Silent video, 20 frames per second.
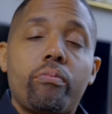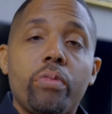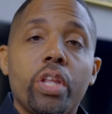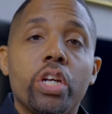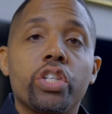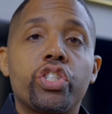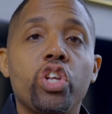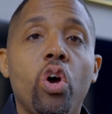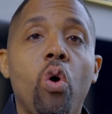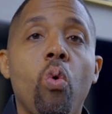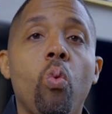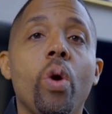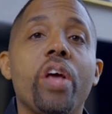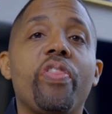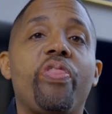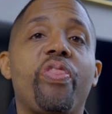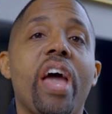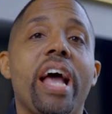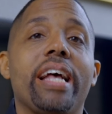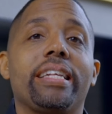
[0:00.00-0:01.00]
So
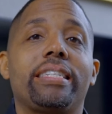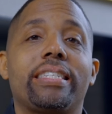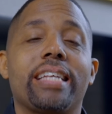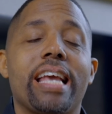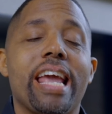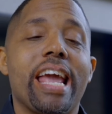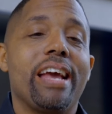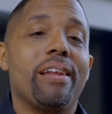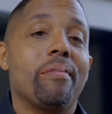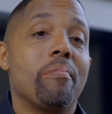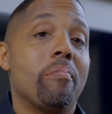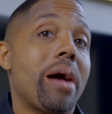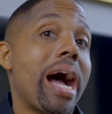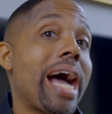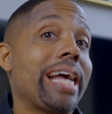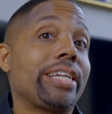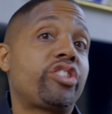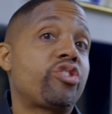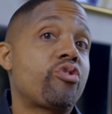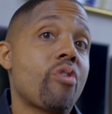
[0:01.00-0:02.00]
with that said,
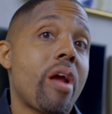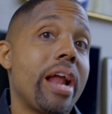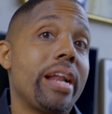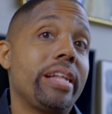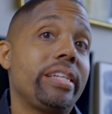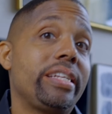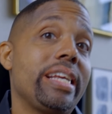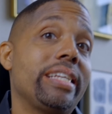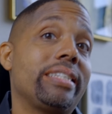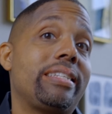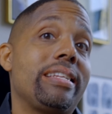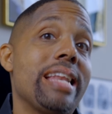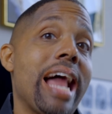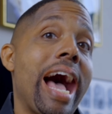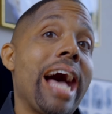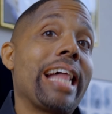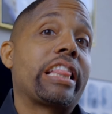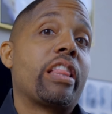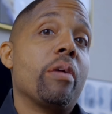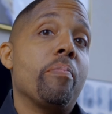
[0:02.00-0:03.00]
my strategy is
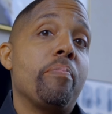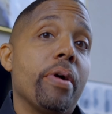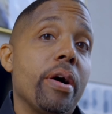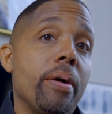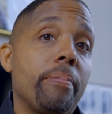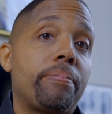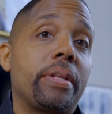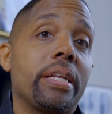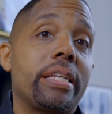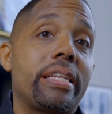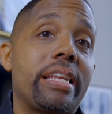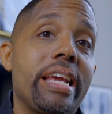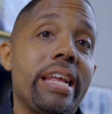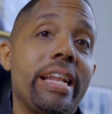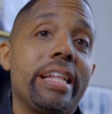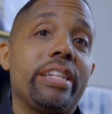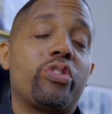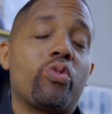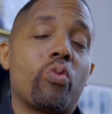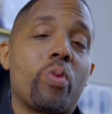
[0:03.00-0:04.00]
not to bump the
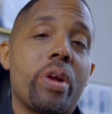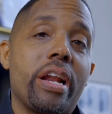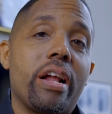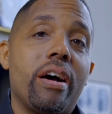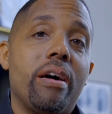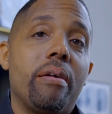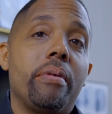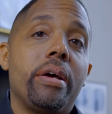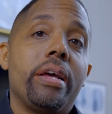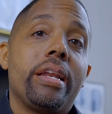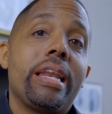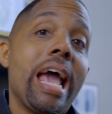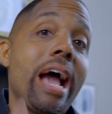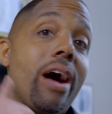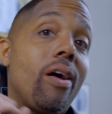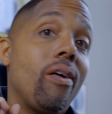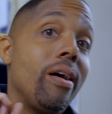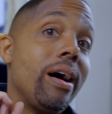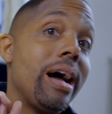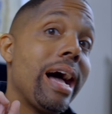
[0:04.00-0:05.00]
tenant's rent up.
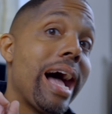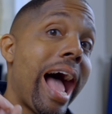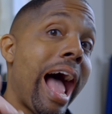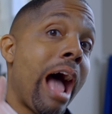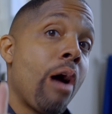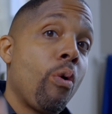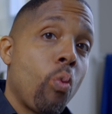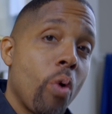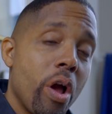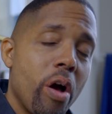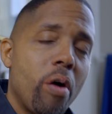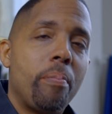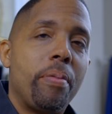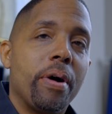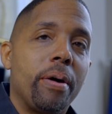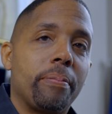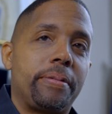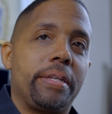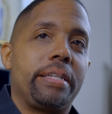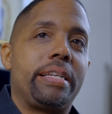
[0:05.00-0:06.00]
Now, I will
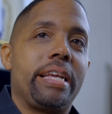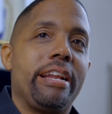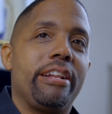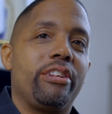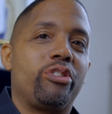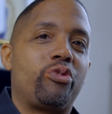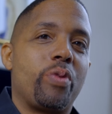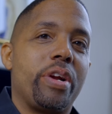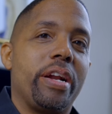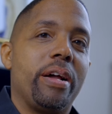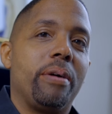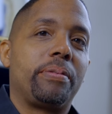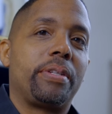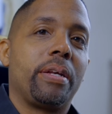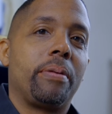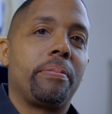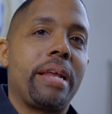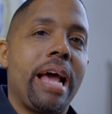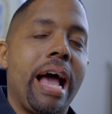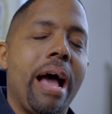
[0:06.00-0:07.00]
bump the tenant's rent up
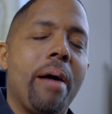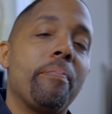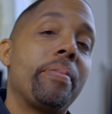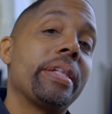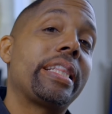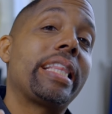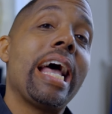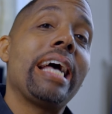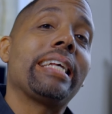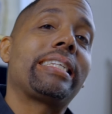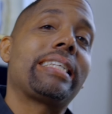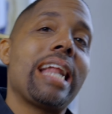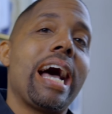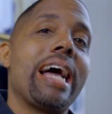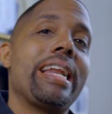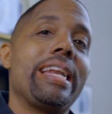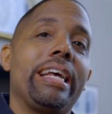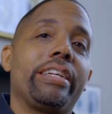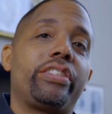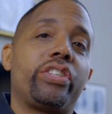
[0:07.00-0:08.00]
sometime, but that's
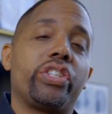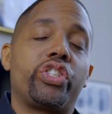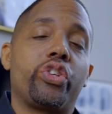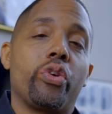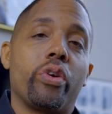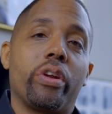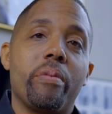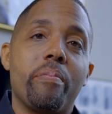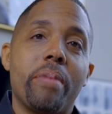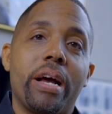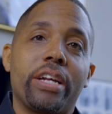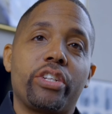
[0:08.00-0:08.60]
not necessarily my